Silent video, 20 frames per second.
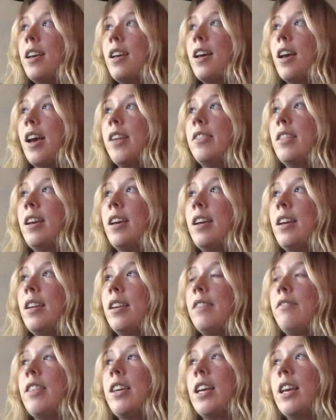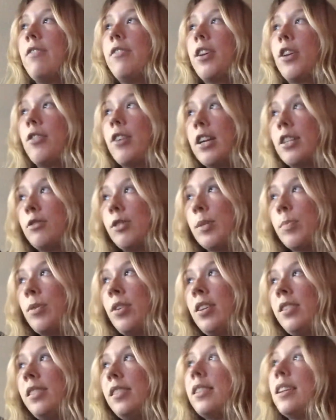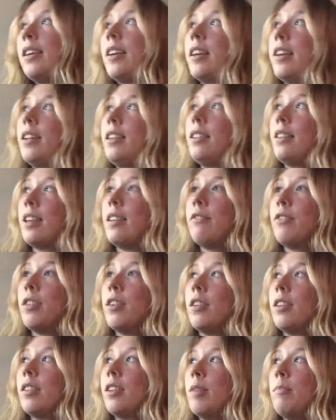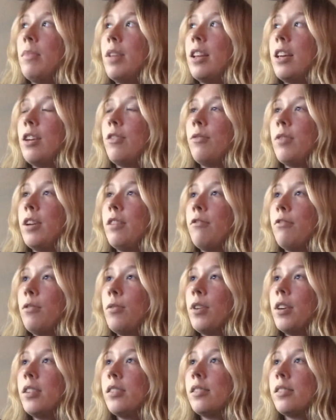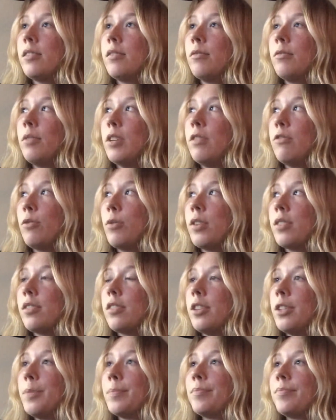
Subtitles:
And then if they give the correct response, again, give the immediate reinforcer.